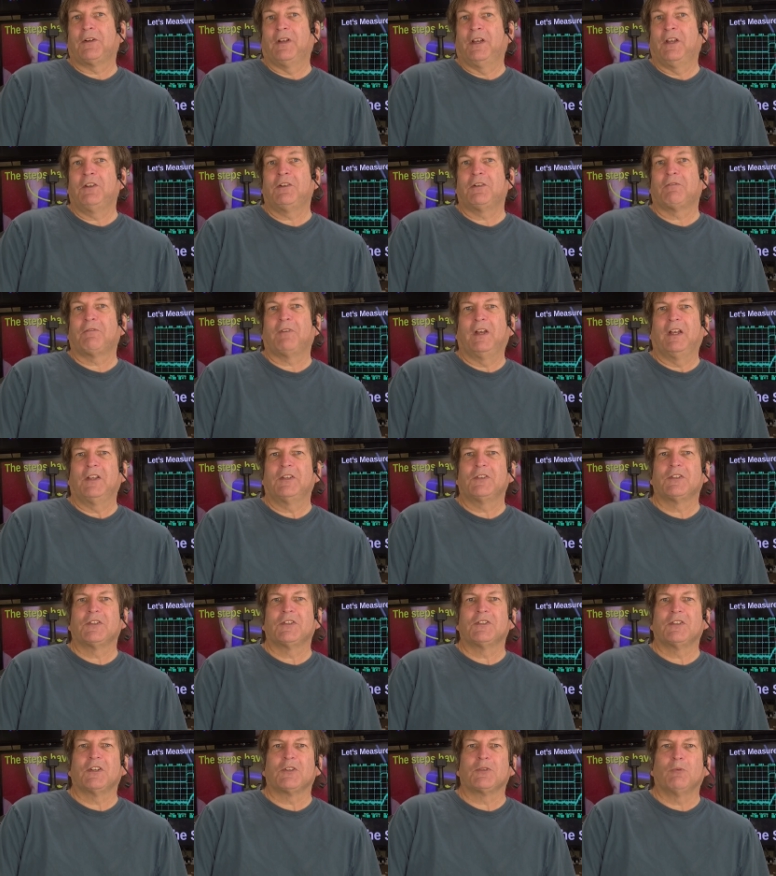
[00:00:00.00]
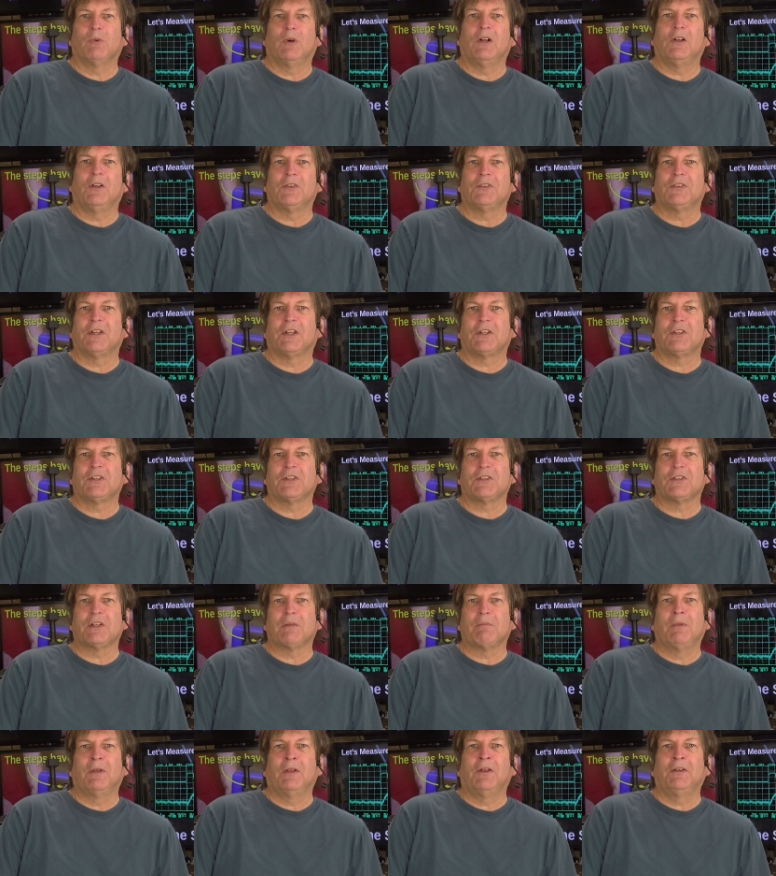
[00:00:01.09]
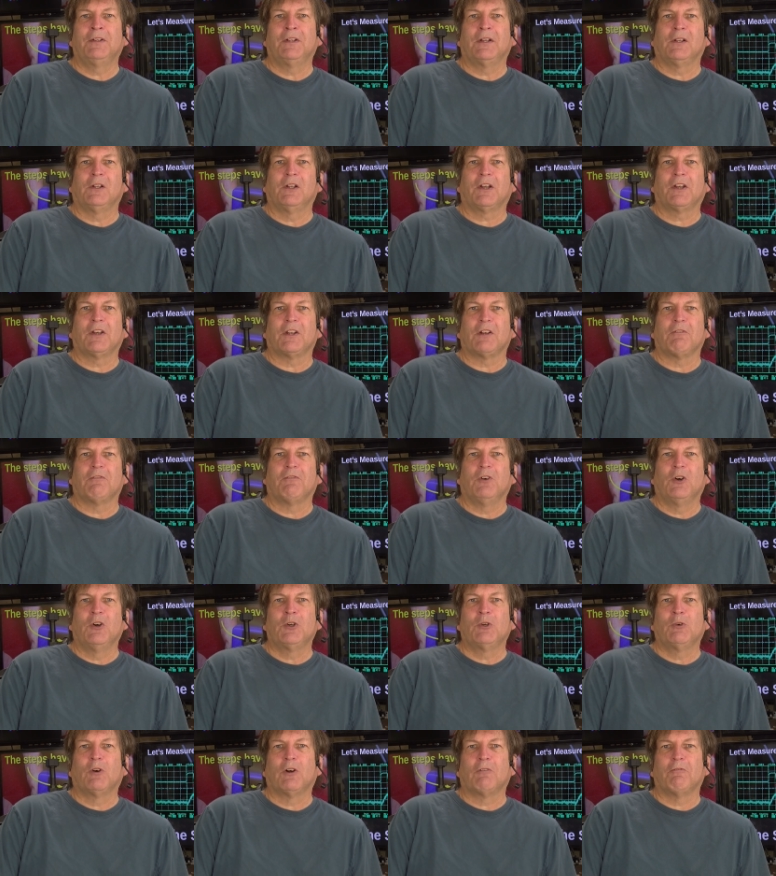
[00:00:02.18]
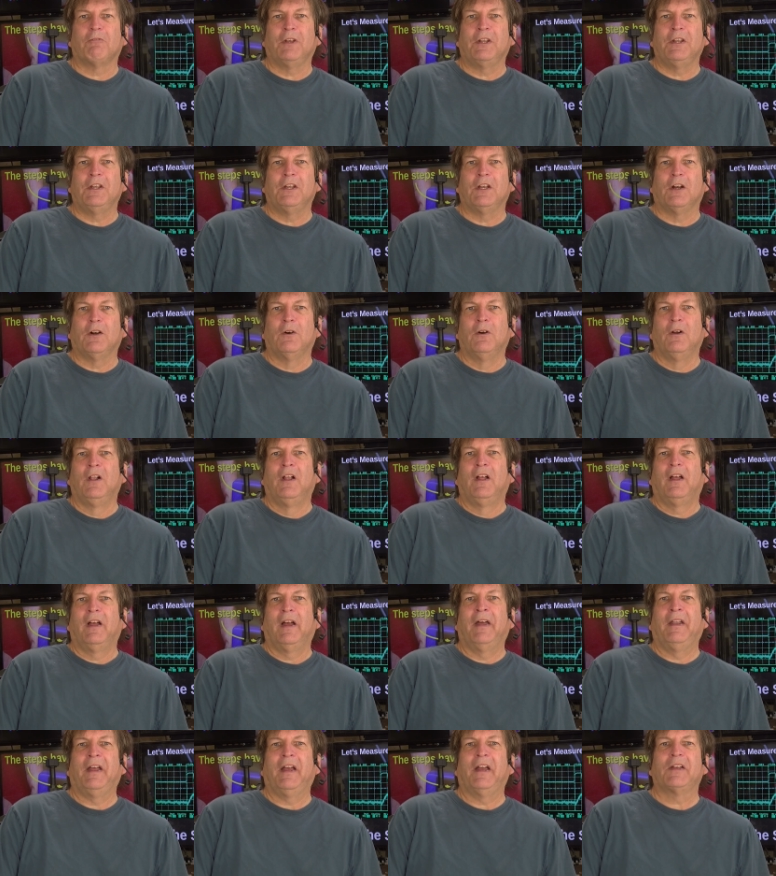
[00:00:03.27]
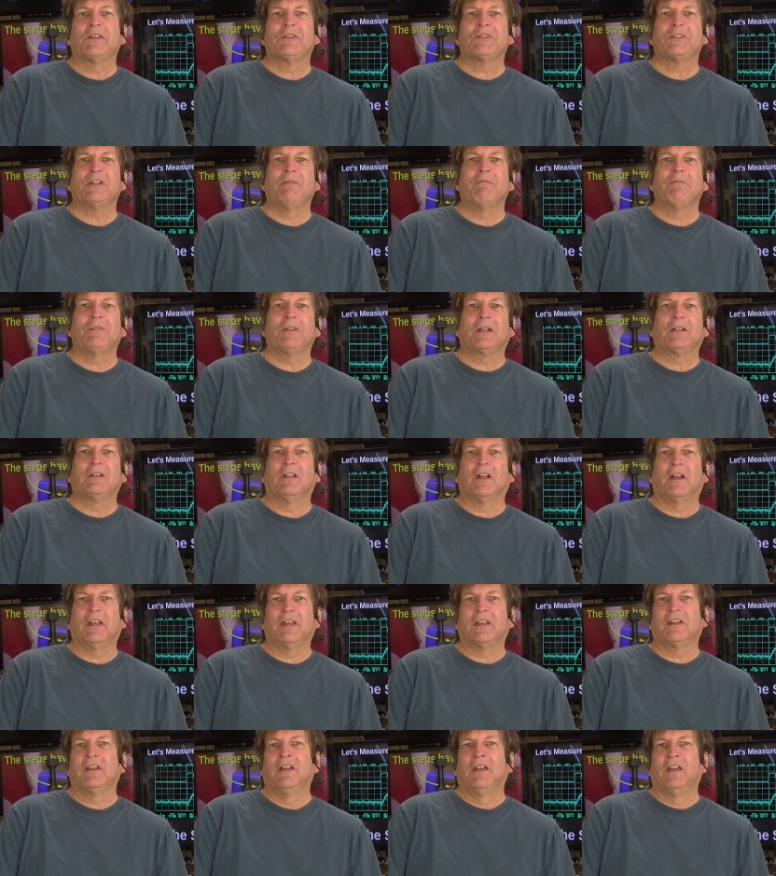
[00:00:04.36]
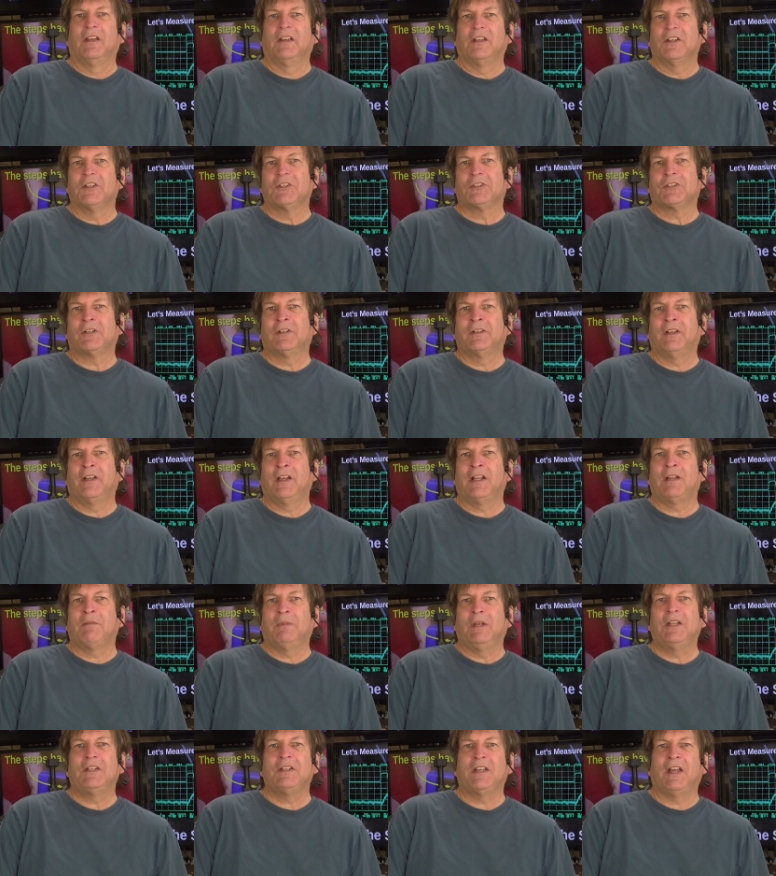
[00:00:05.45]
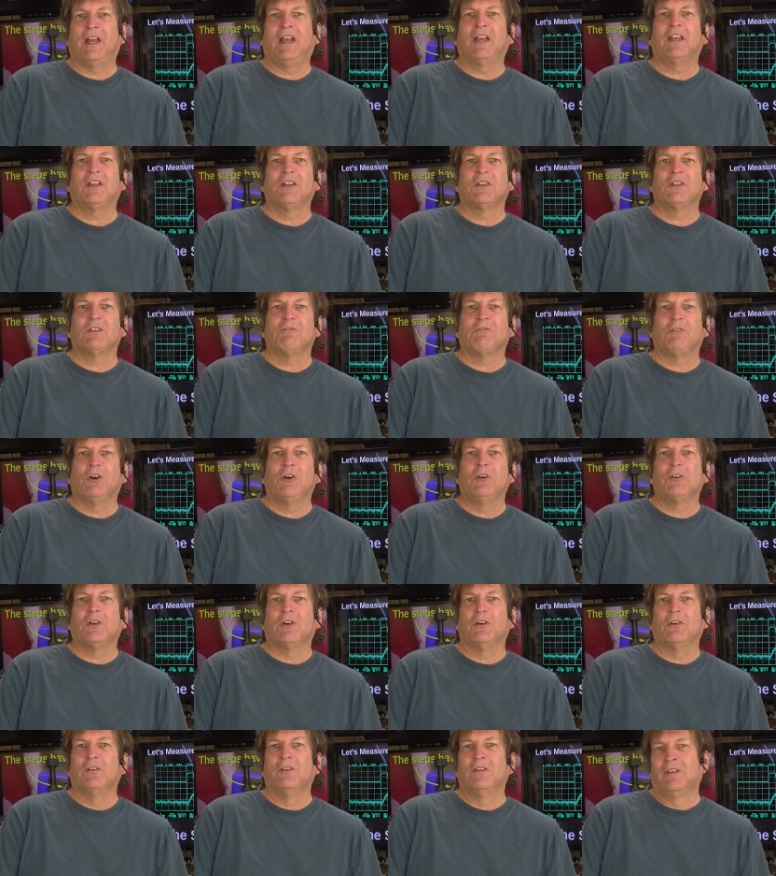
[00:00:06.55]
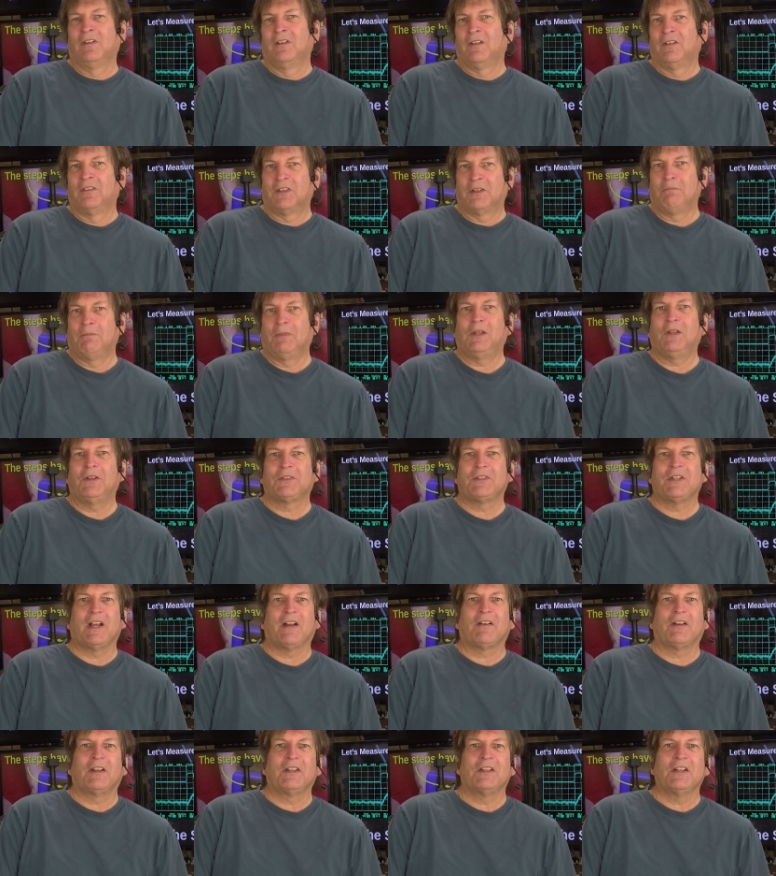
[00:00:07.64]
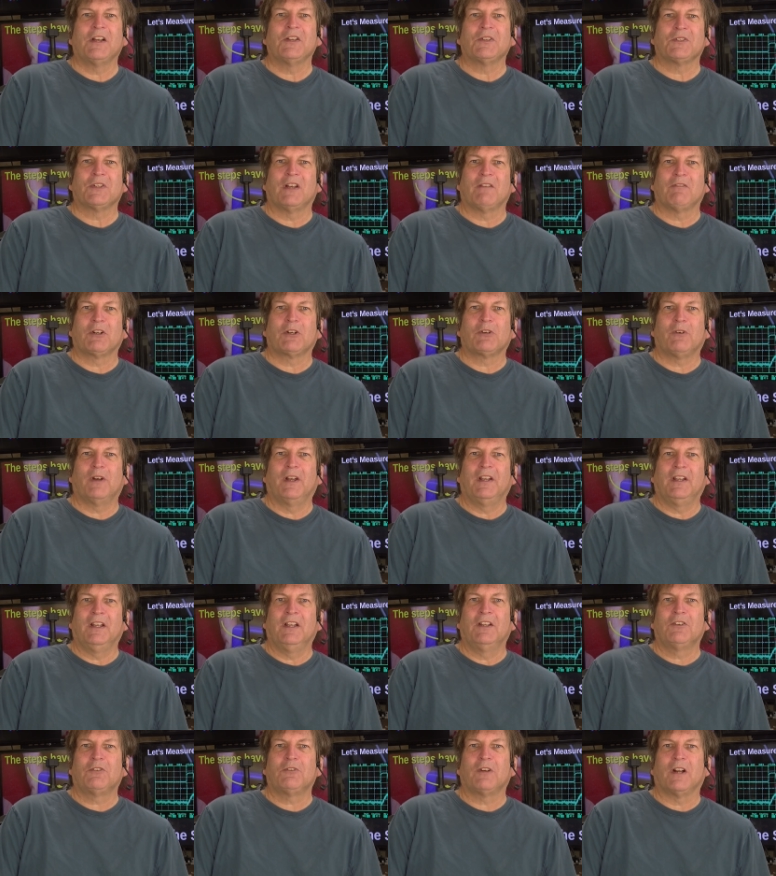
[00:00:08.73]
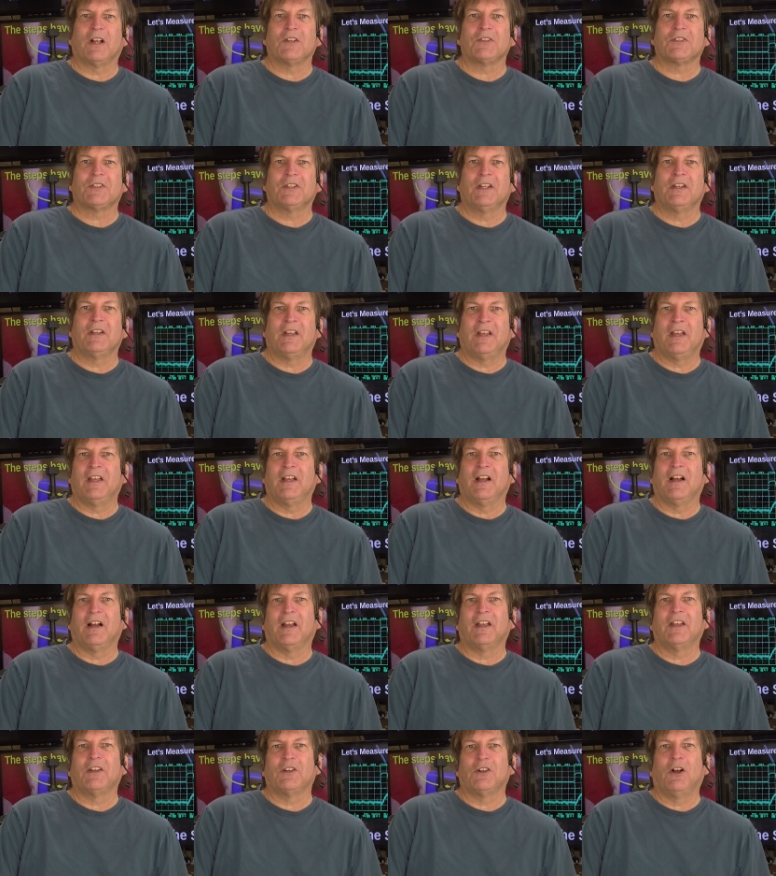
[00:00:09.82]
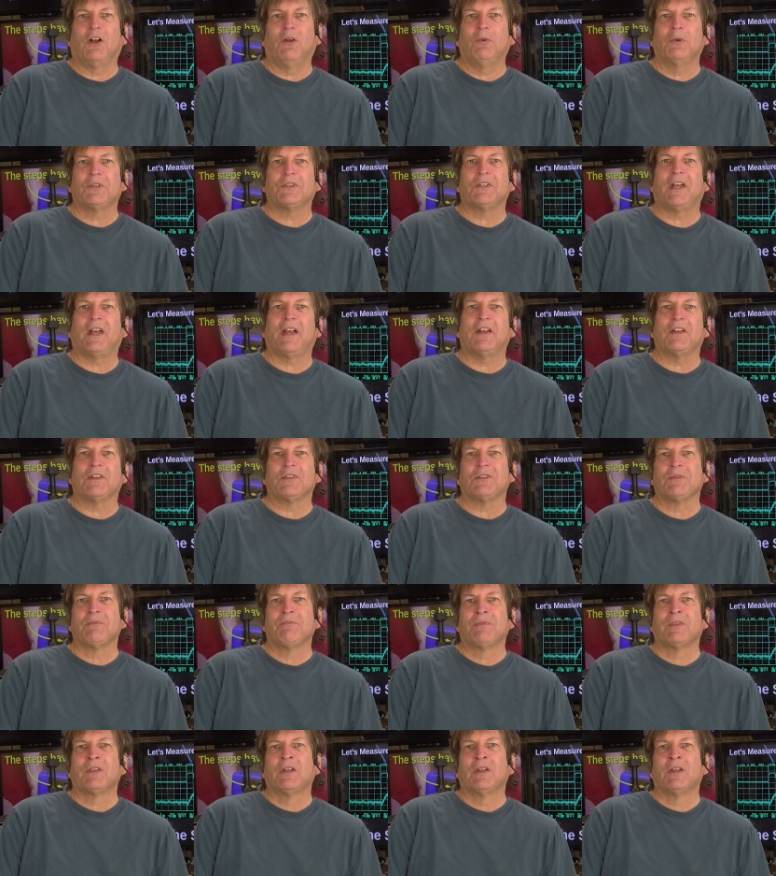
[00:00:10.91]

interfaces as well, such as the ability to look at a photo or video and ask something like, is there an enemy tank in the photo? The military does have a great interest in AI and always has.